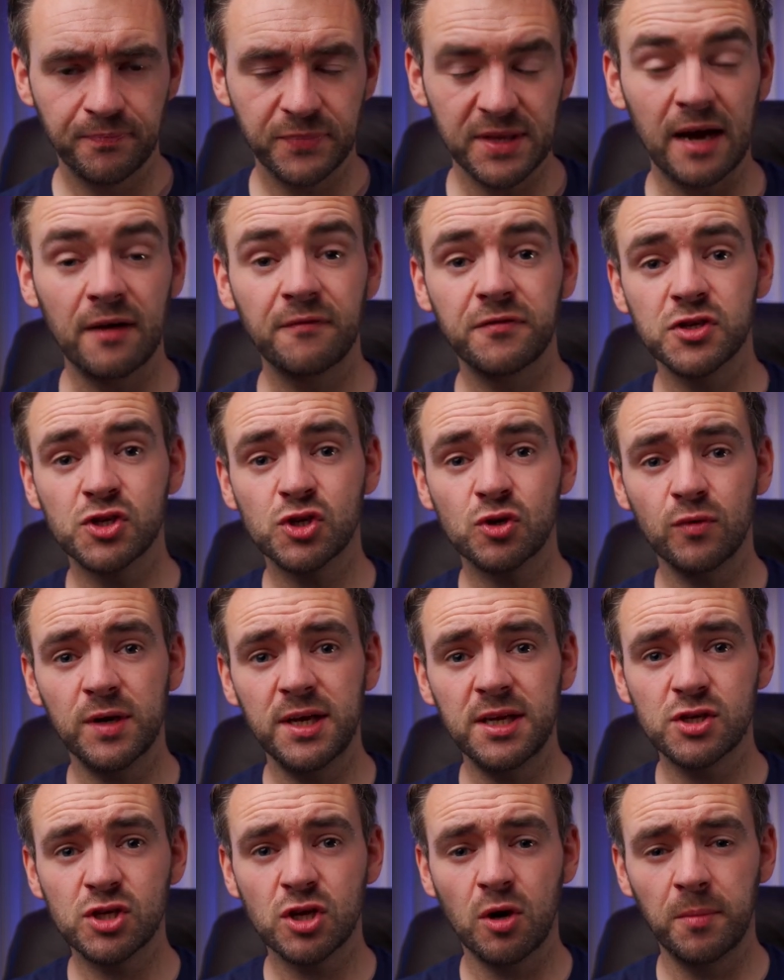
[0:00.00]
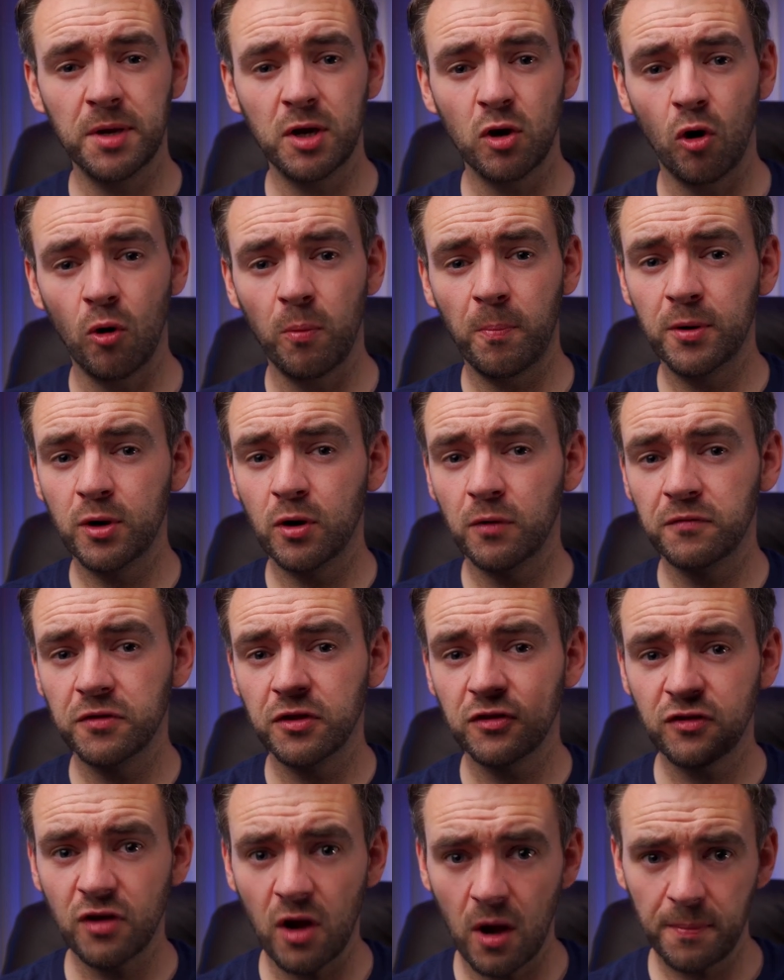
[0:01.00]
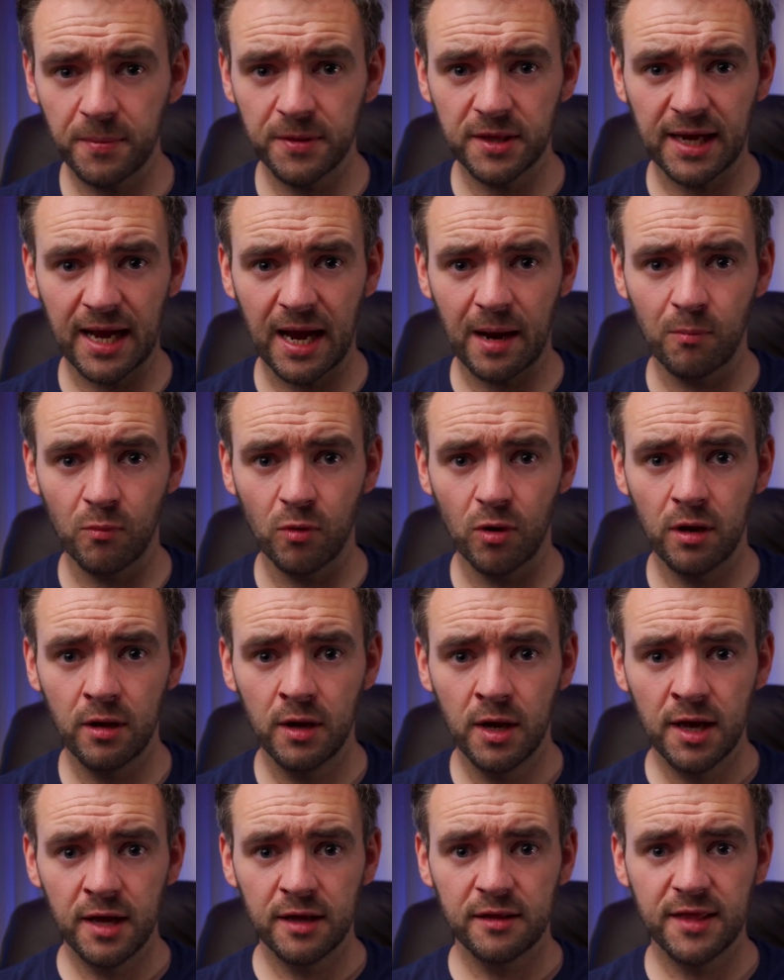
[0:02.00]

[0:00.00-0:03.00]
Now, if the screen's coming up and over the top of the camera,